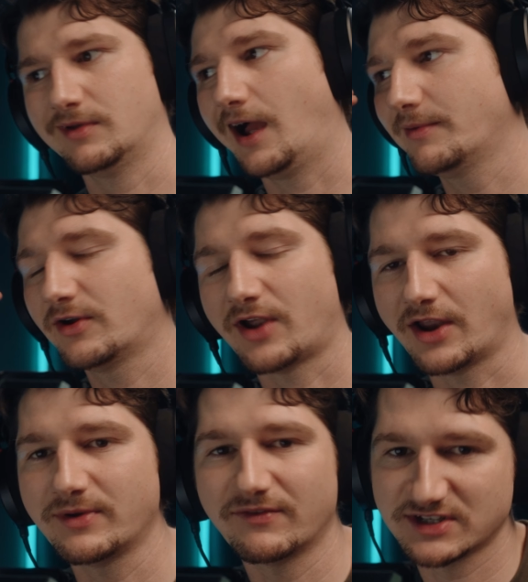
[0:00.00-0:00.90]
I mean, I
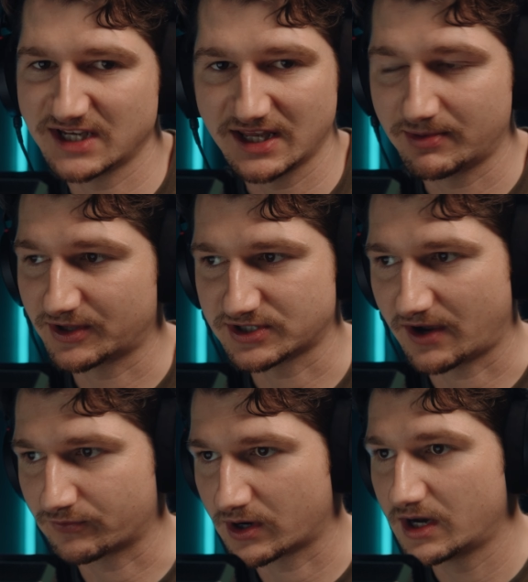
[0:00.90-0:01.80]
don't even have to say anything about the
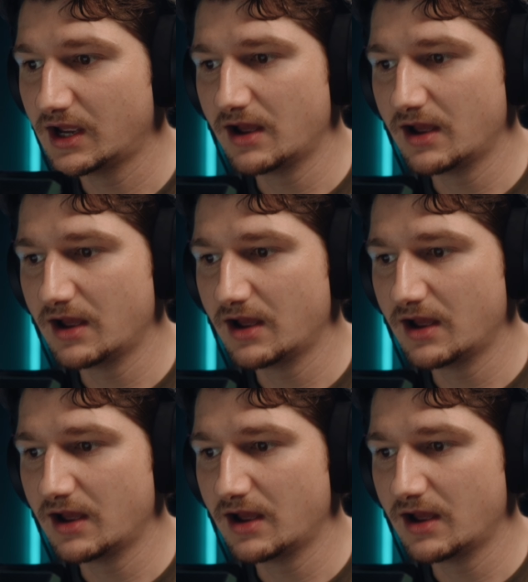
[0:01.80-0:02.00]
software.